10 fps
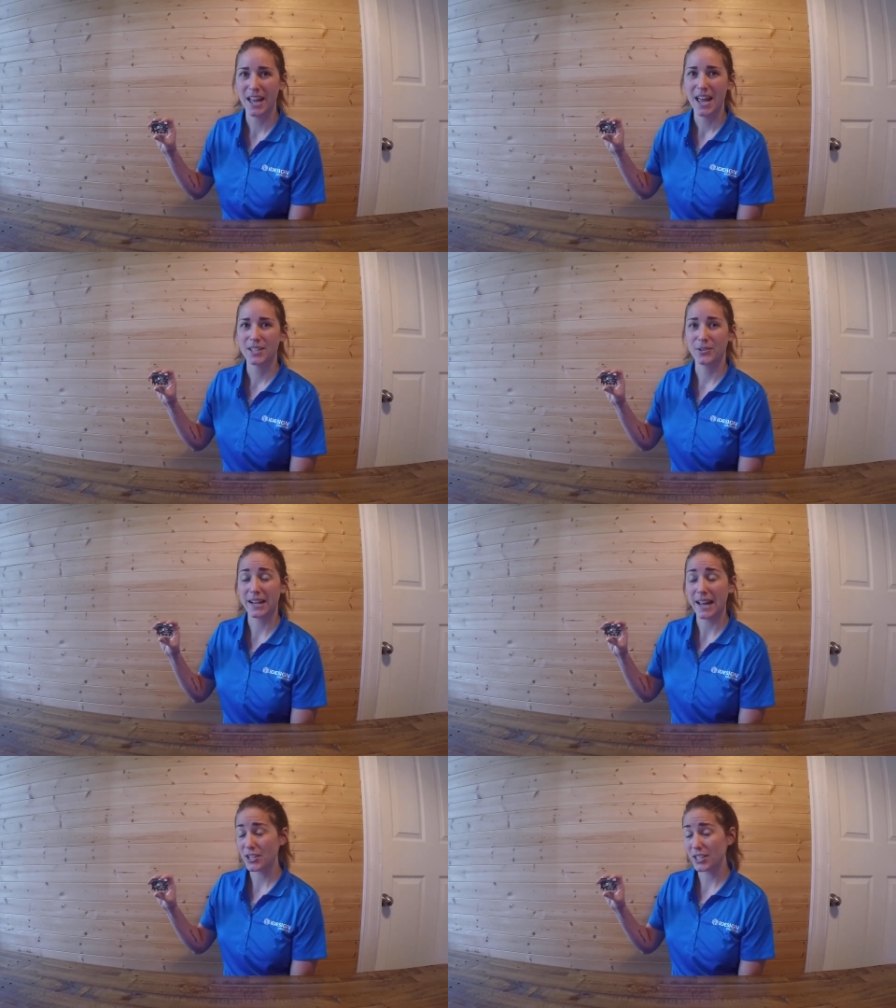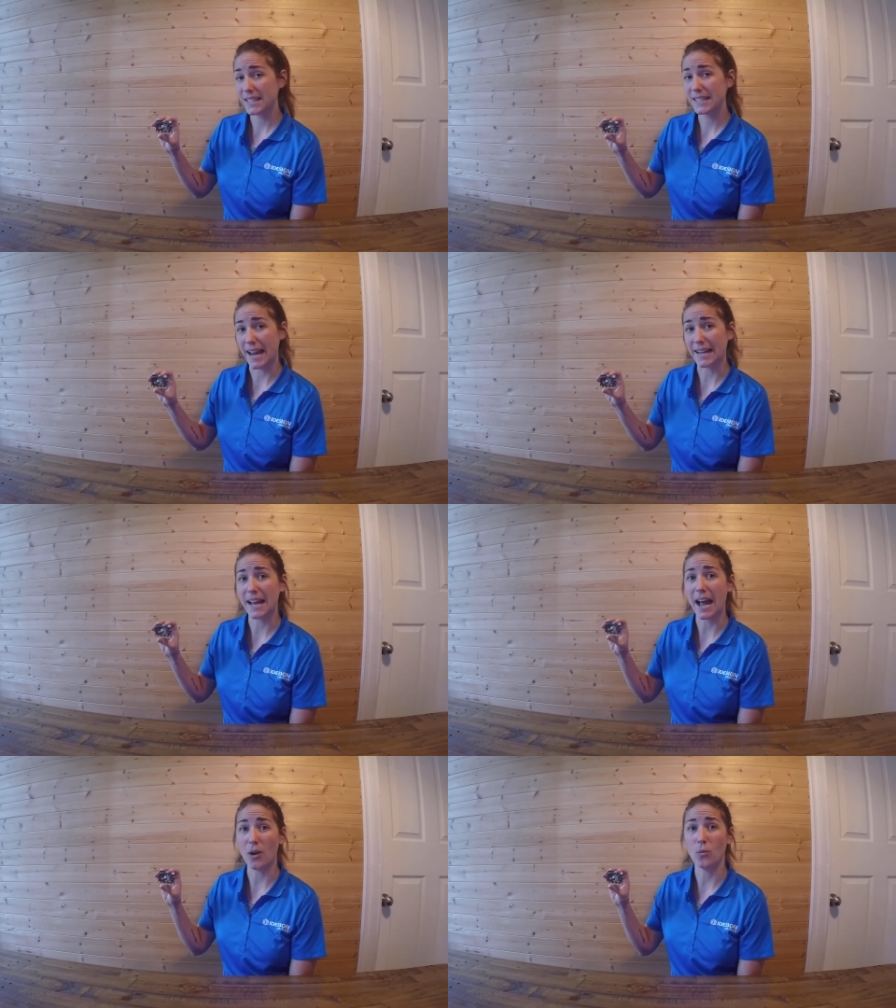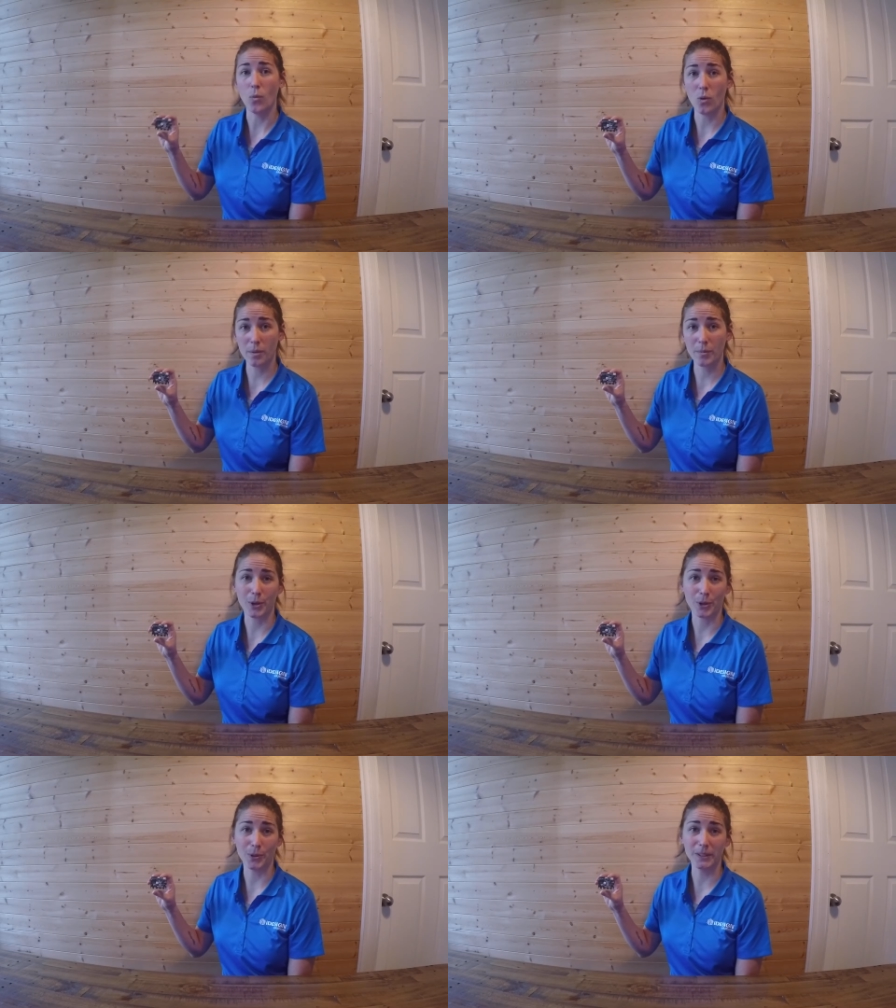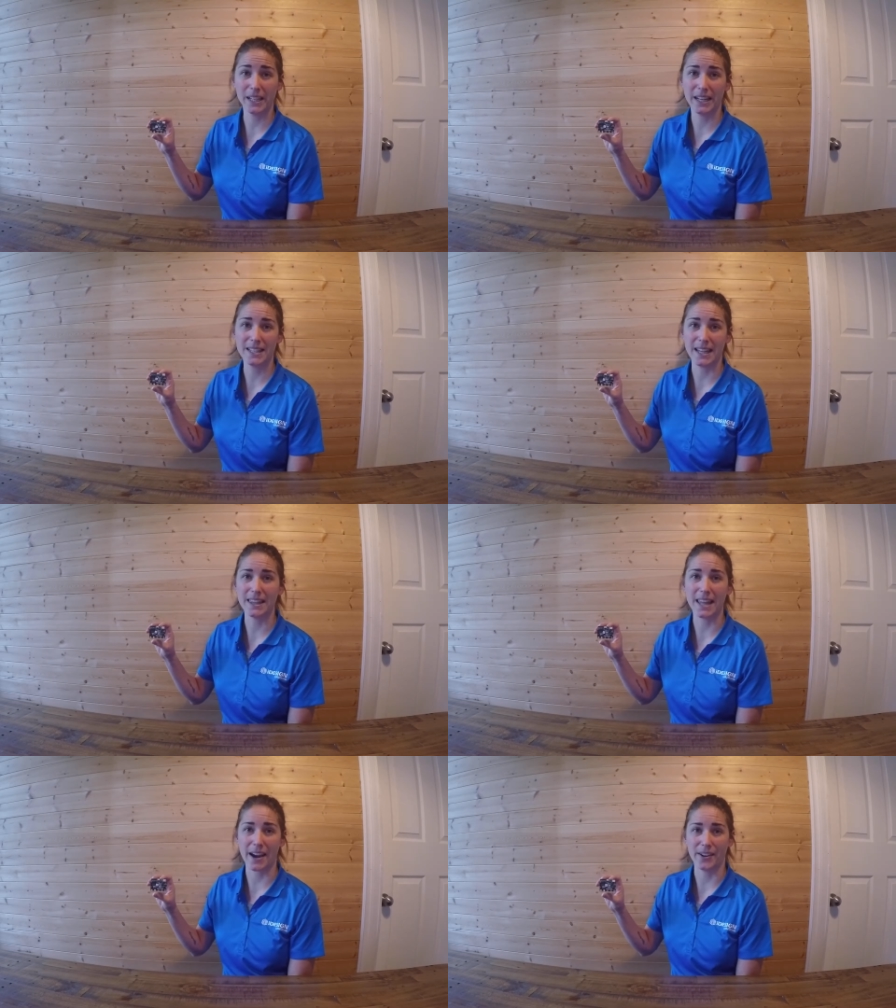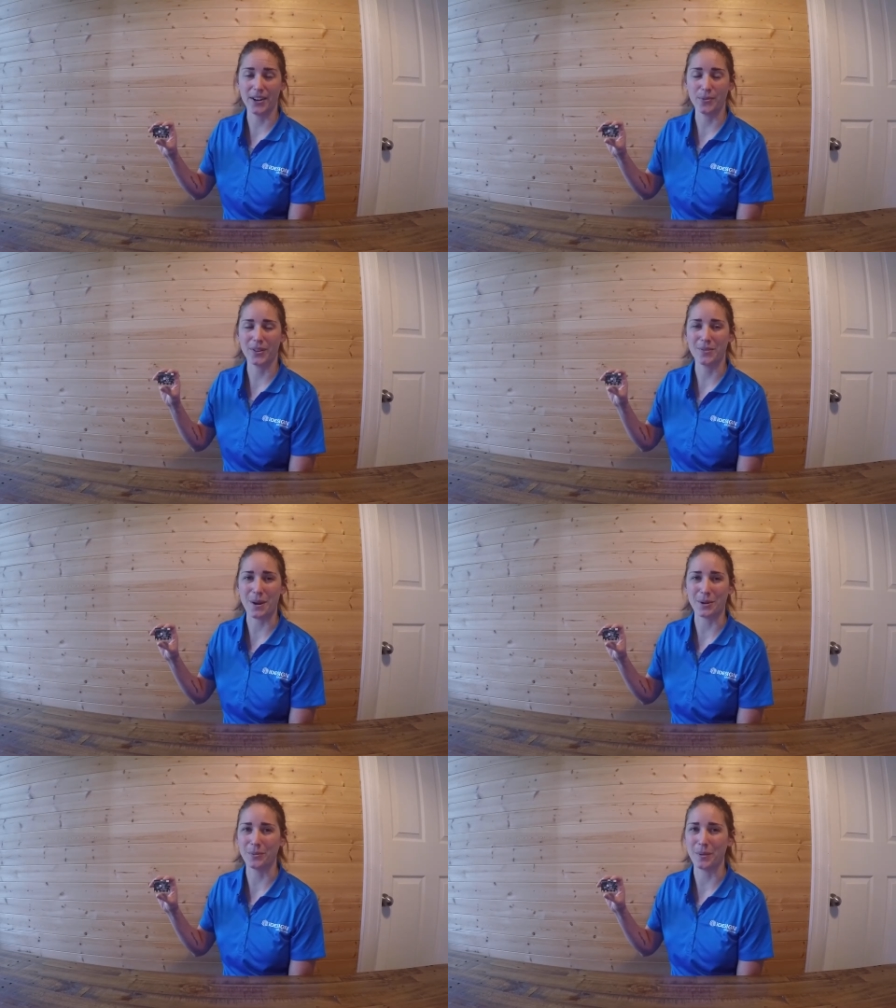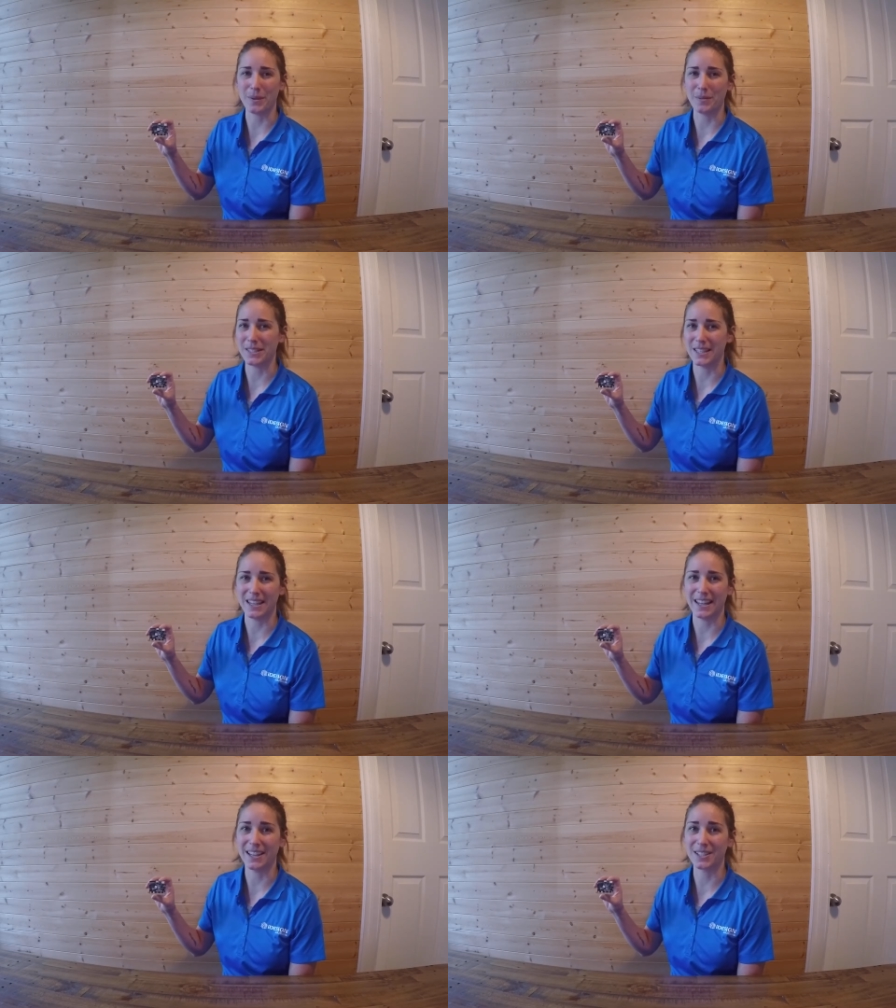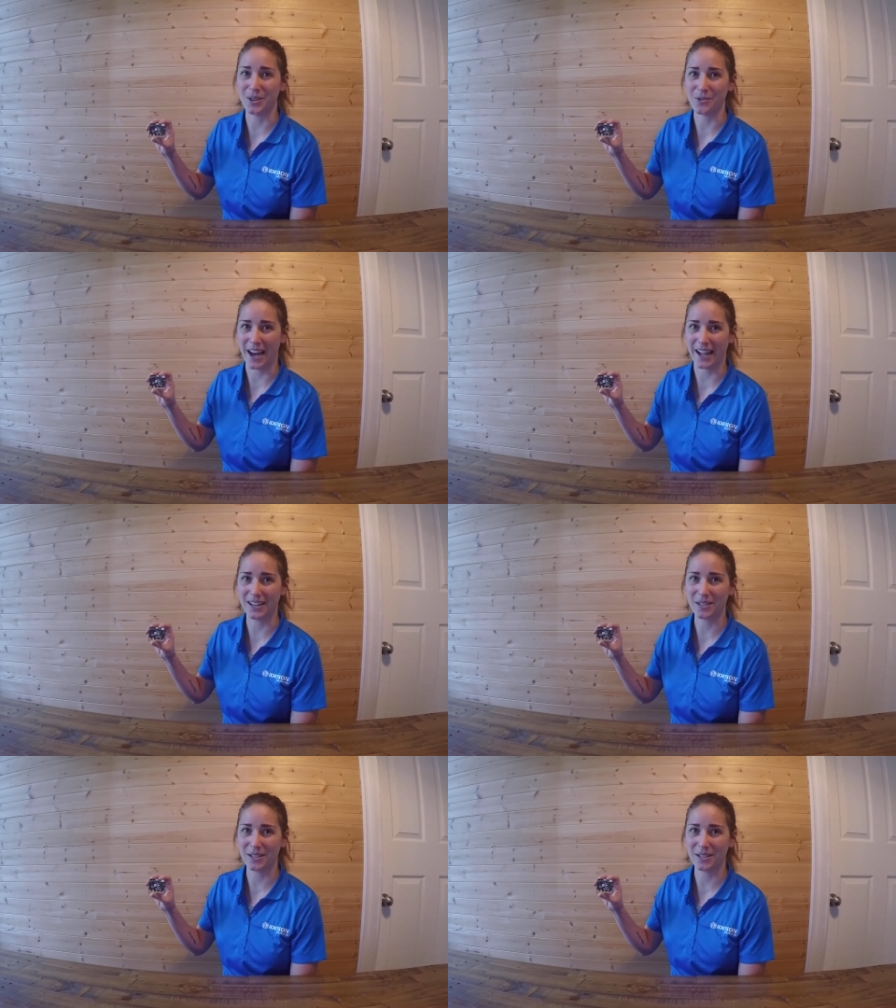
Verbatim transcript: So it can actually detect how warm or cold it is in the area where the micro:bit BBC is located.